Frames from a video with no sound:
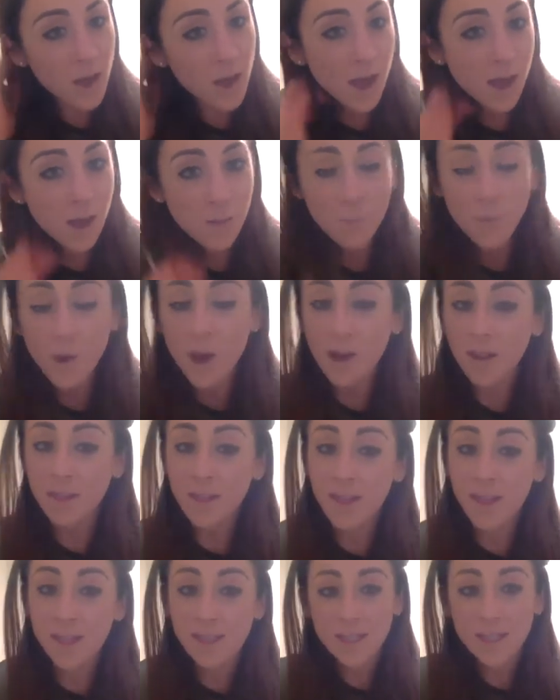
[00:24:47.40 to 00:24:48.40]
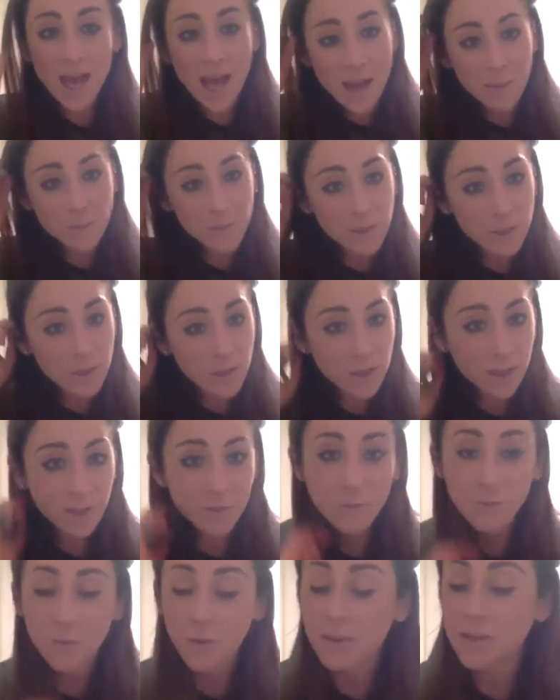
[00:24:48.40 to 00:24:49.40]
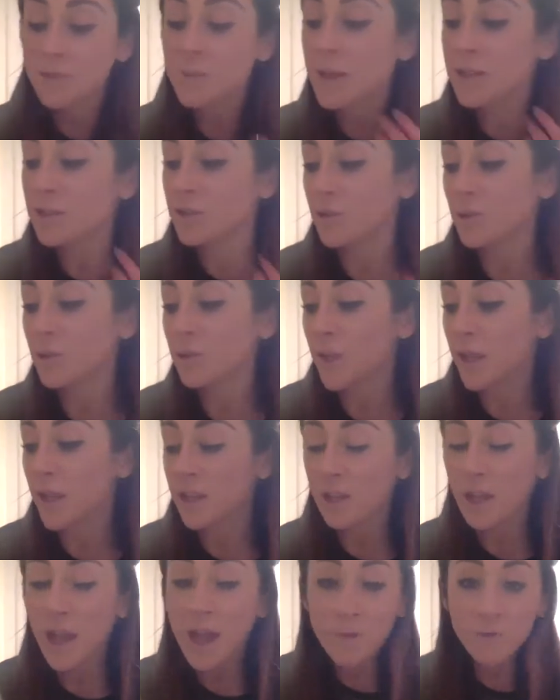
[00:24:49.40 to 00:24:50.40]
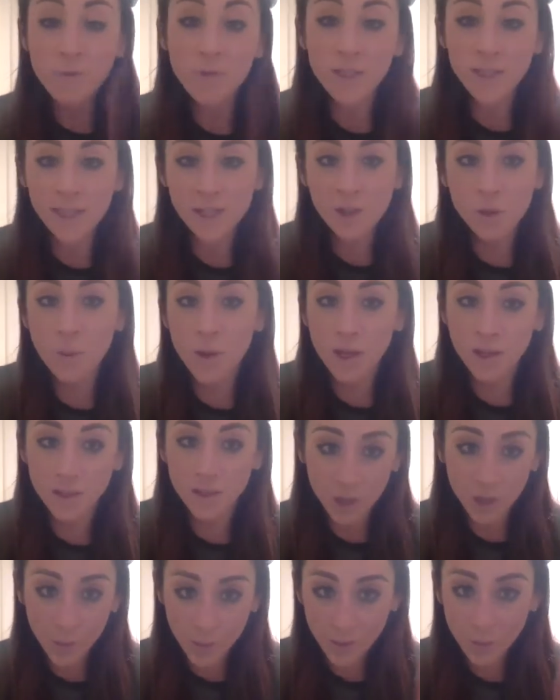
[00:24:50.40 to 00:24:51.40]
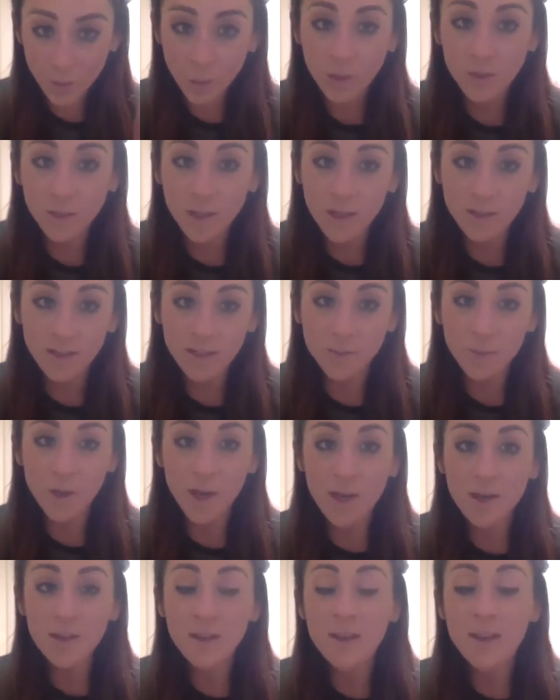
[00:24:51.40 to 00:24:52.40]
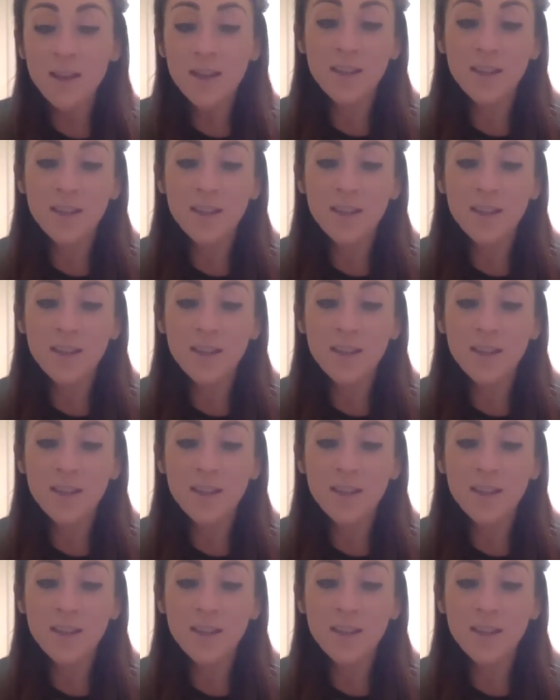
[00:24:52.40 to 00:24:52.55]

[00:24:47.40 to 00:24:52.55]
but I think it's absolutely fundamental that every single person who has one customer,